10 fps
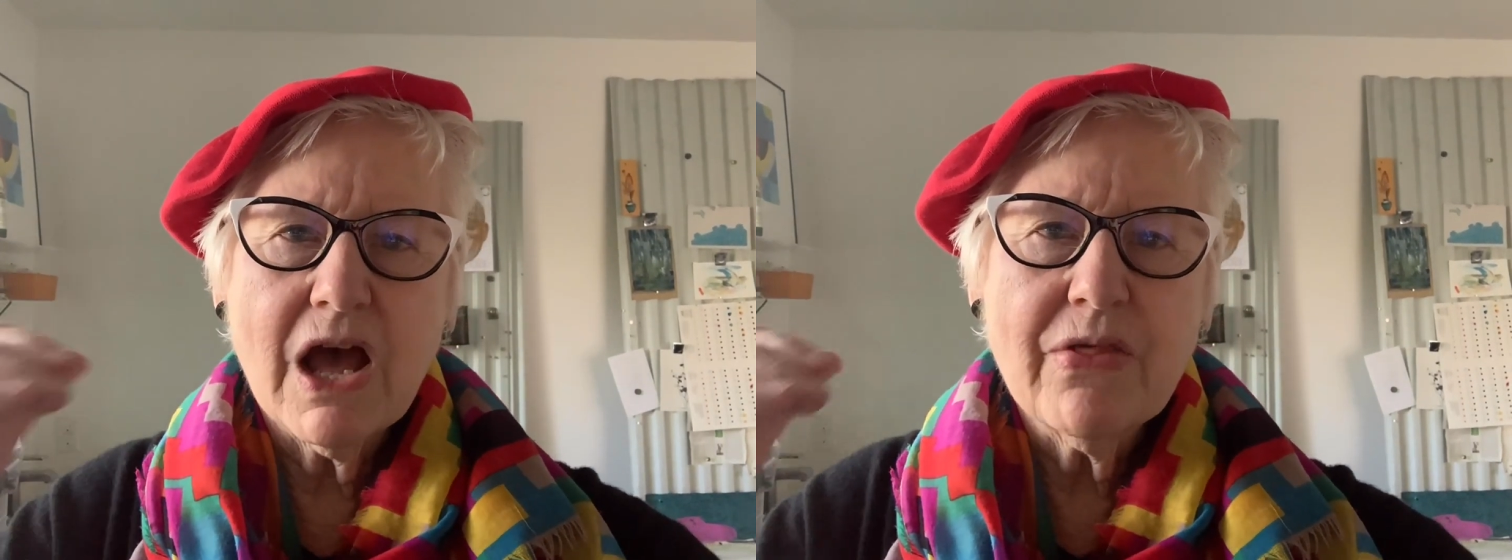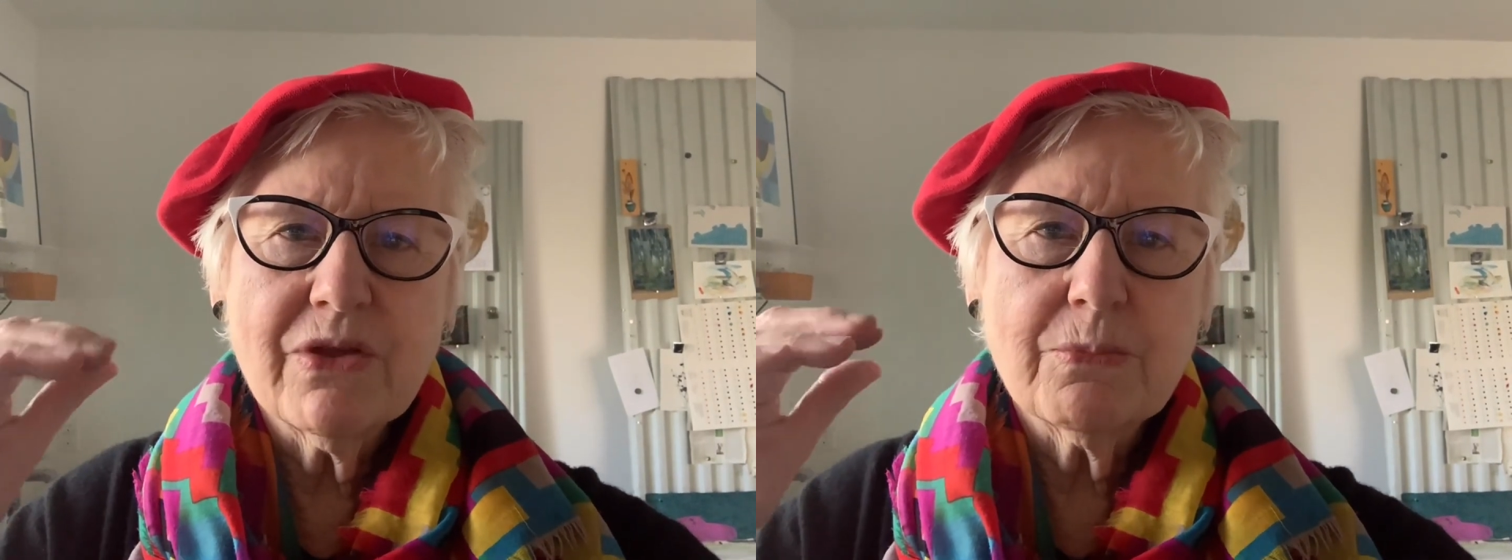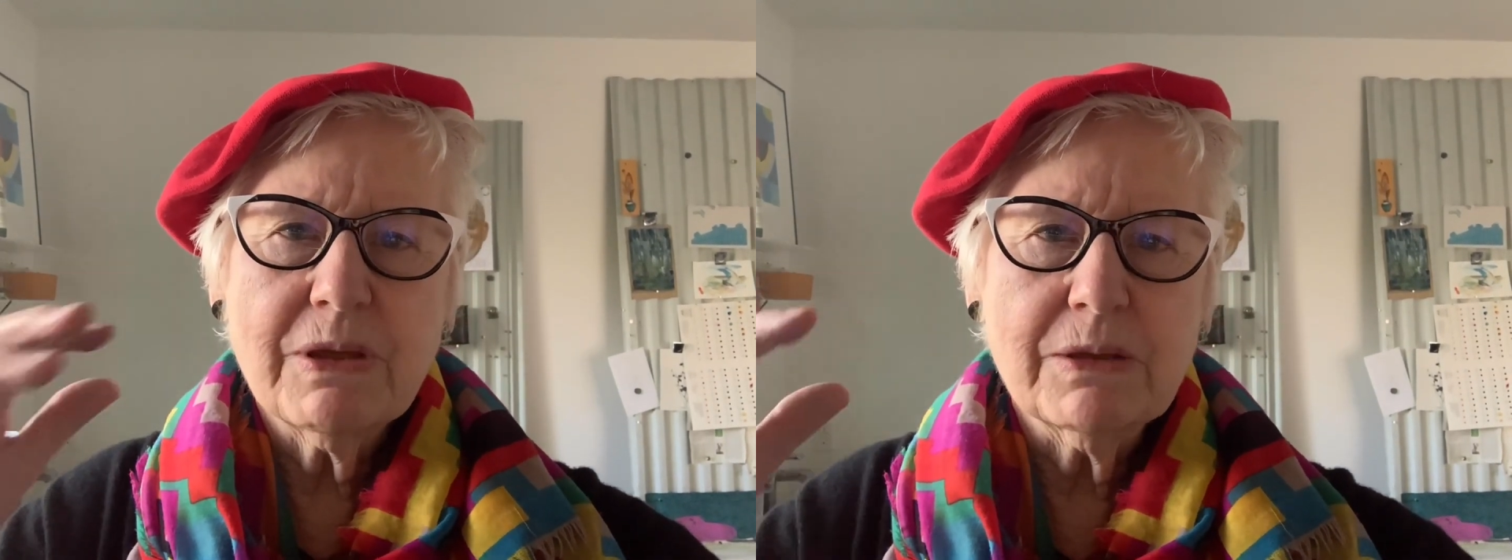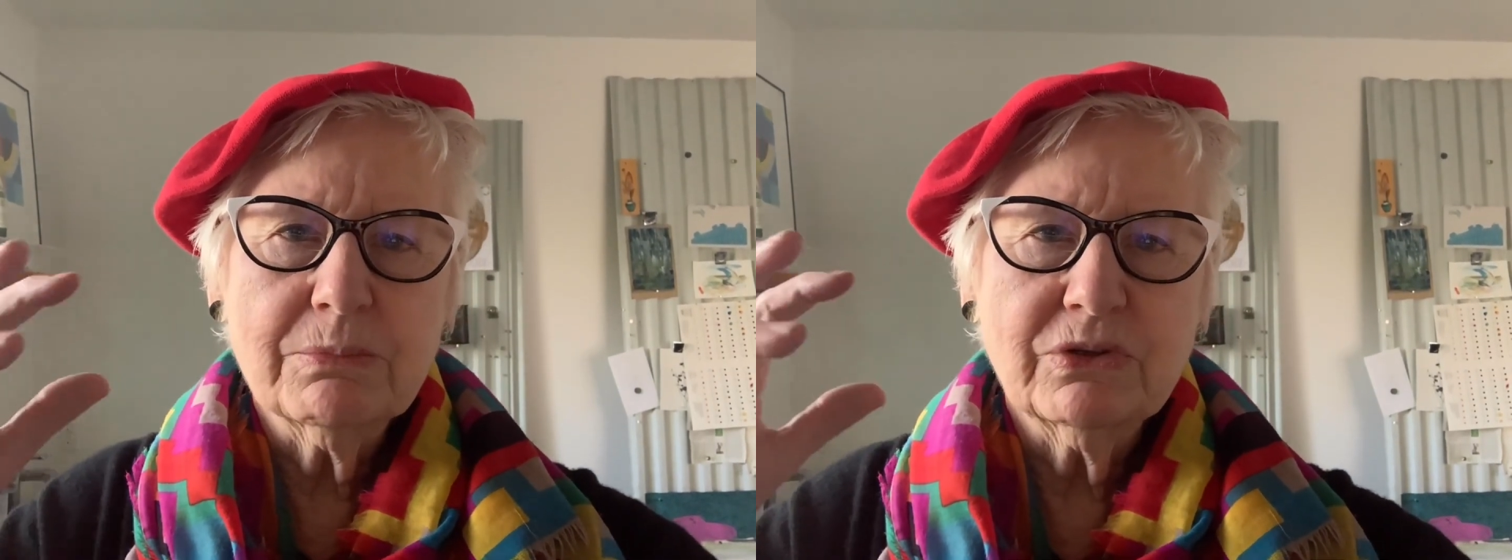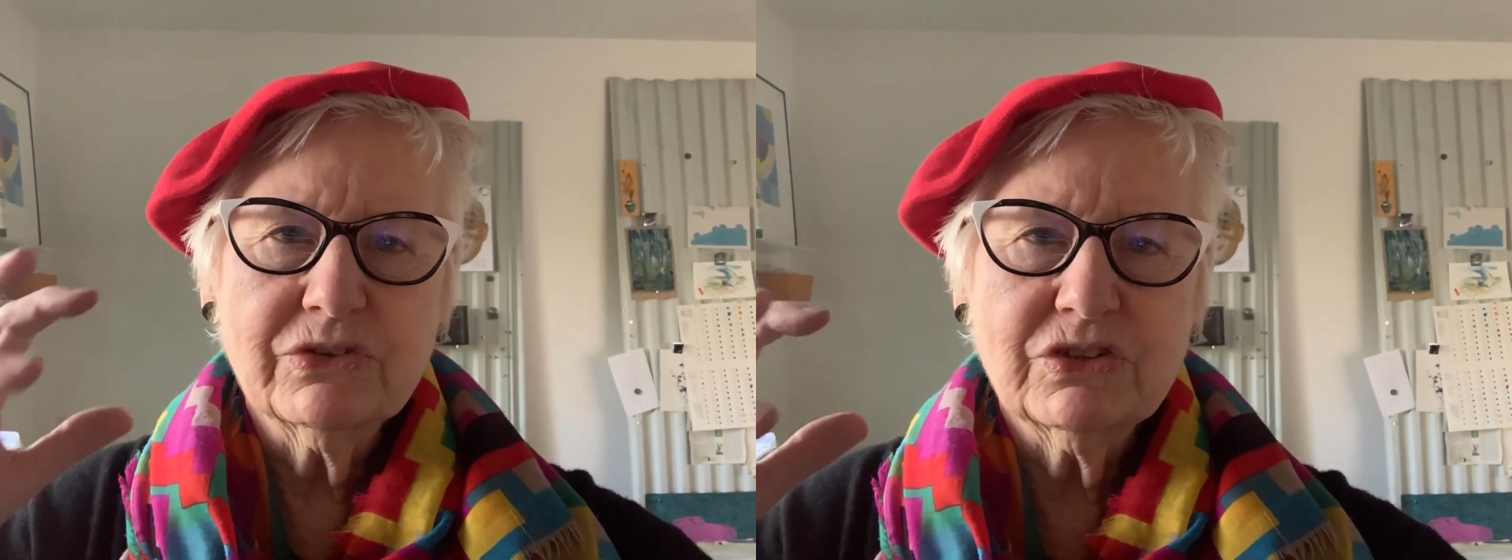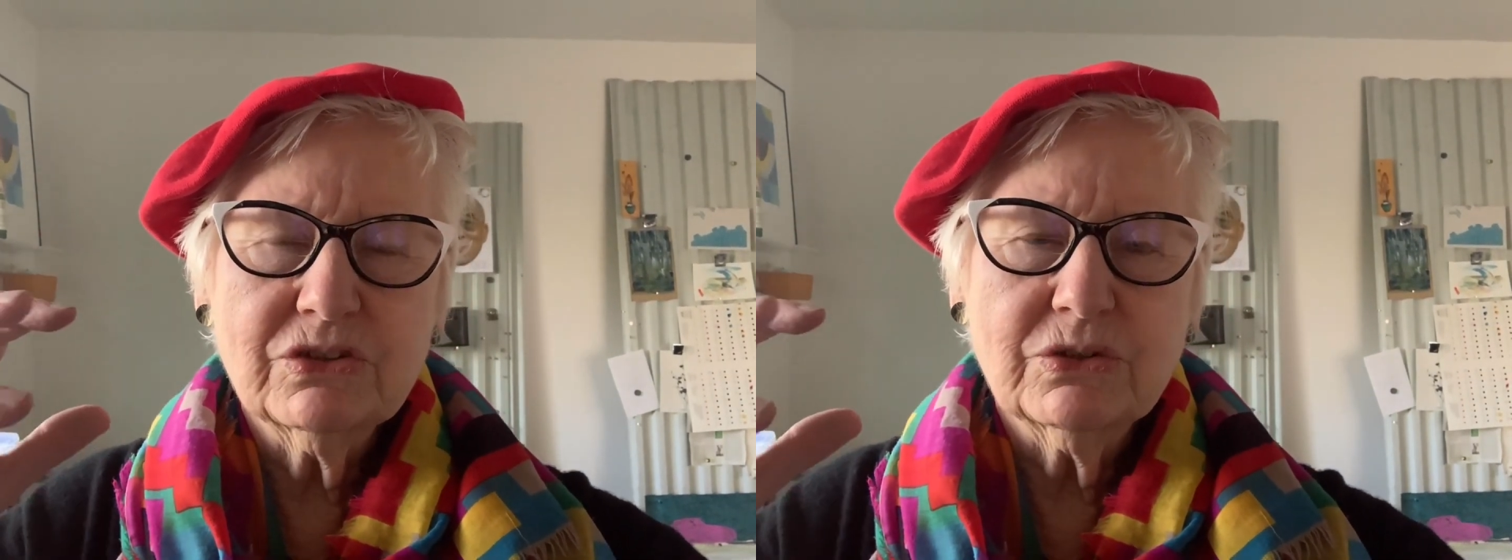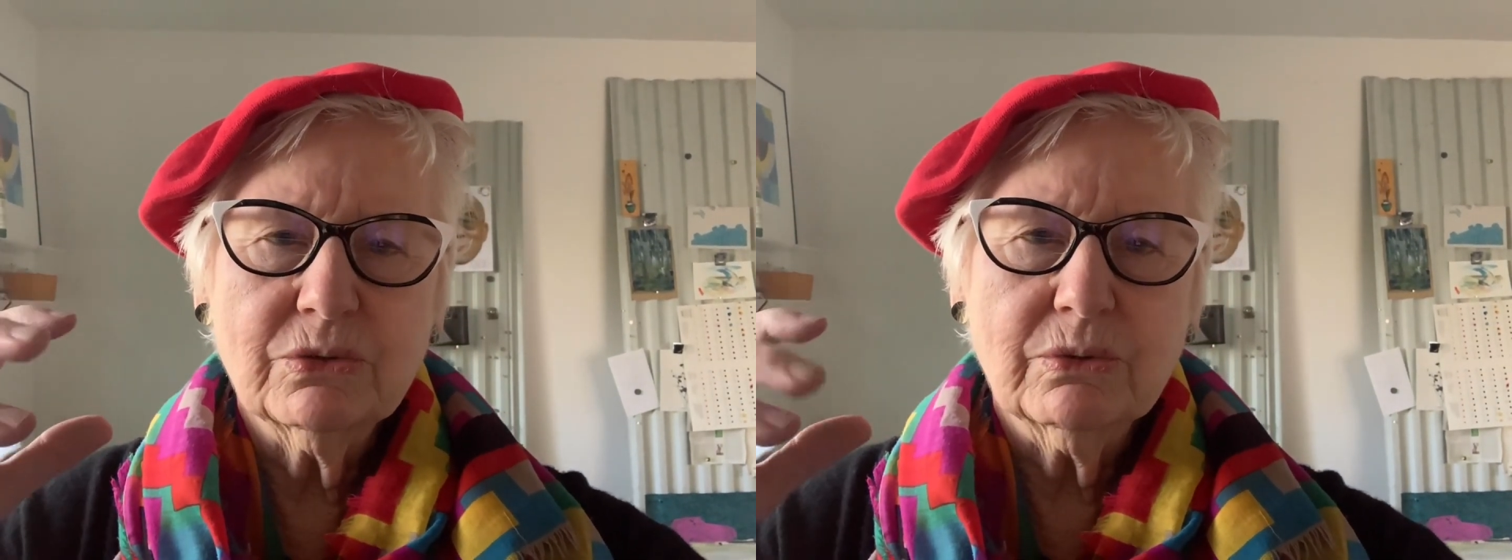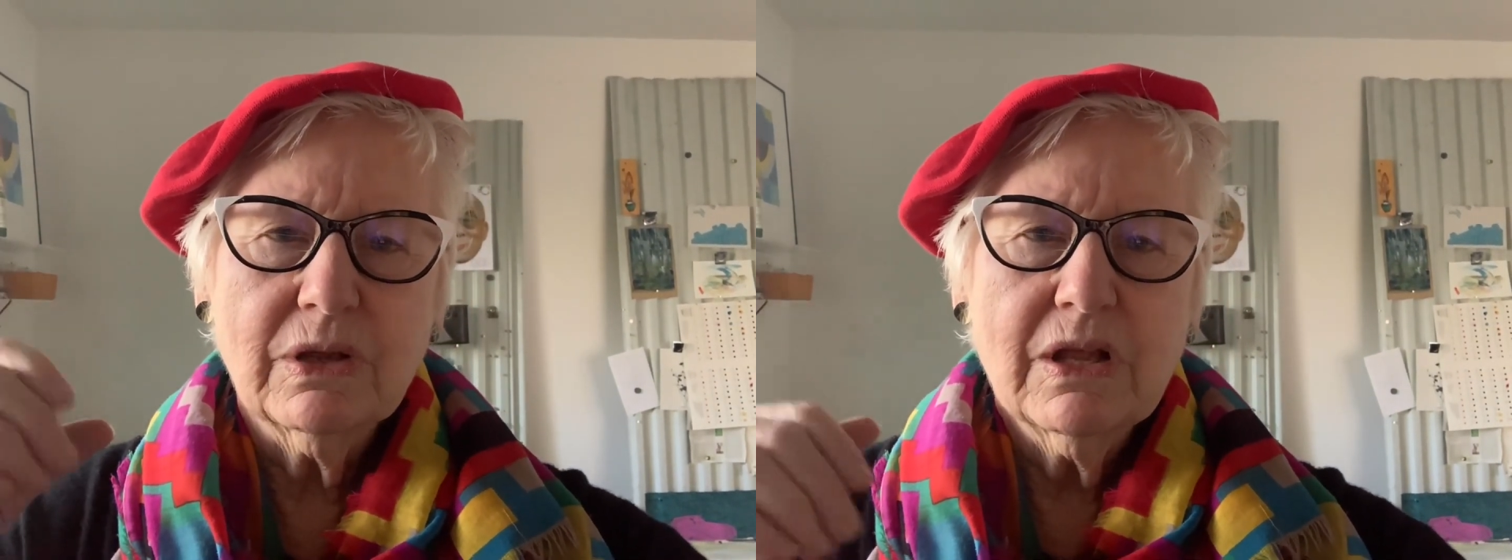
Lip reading: other people do.